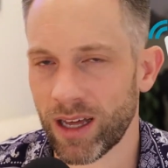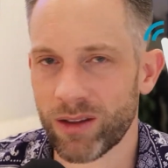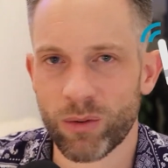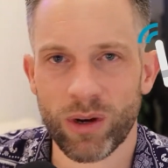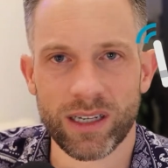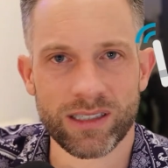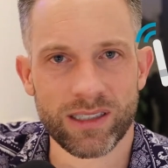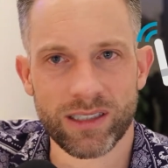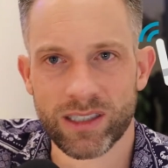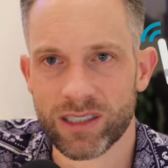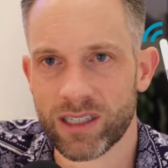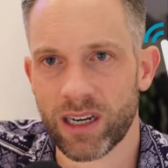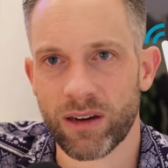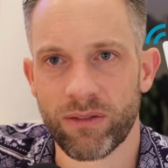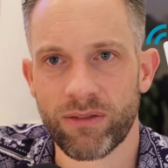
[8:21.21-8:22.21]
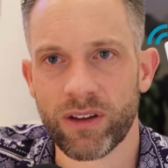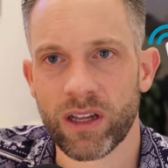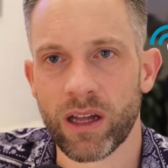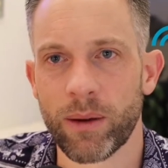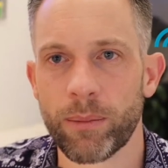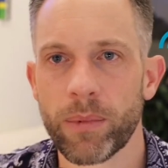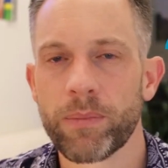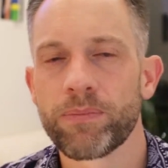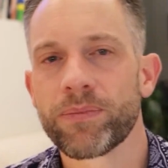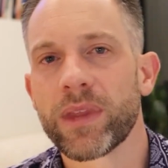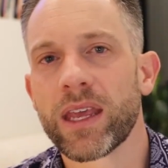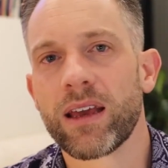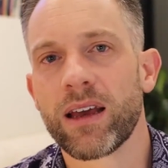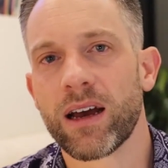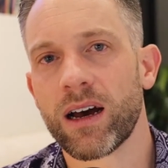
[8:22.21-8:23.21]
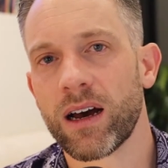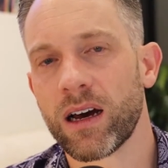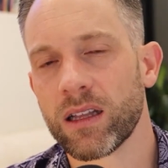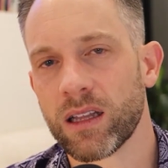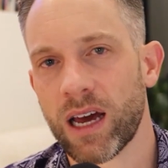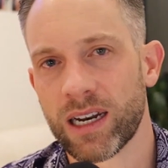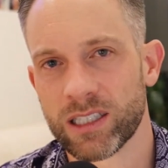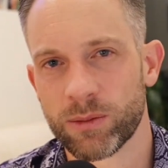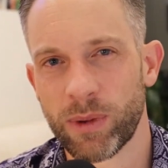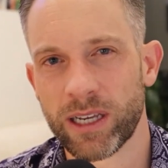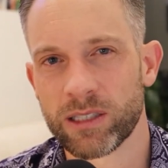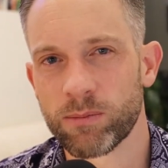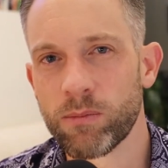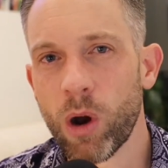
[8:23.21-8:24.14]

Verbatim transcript: Otherwise, it's just going to fill up uh, a lot of space.